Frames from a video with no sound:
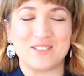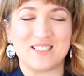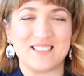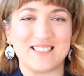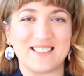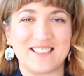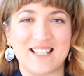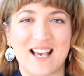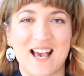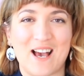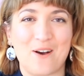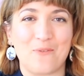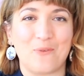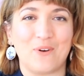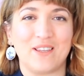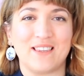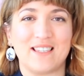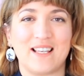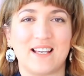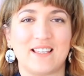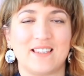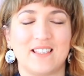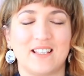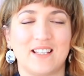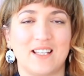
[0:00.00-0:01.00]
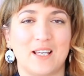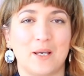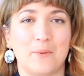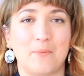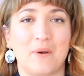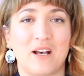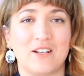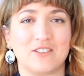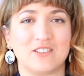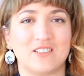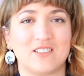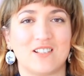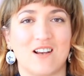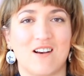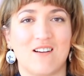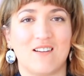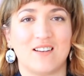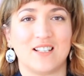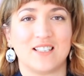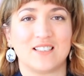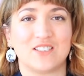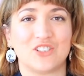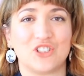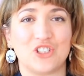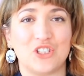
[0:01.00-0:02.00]
to get when they're thinking about
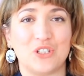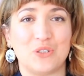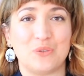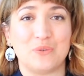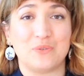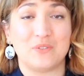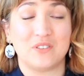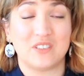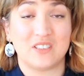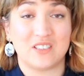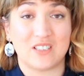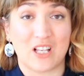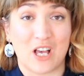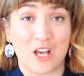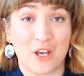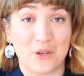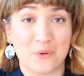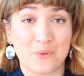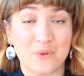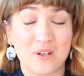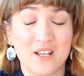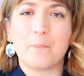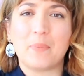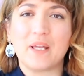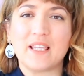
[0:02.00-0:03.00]
starting to sew.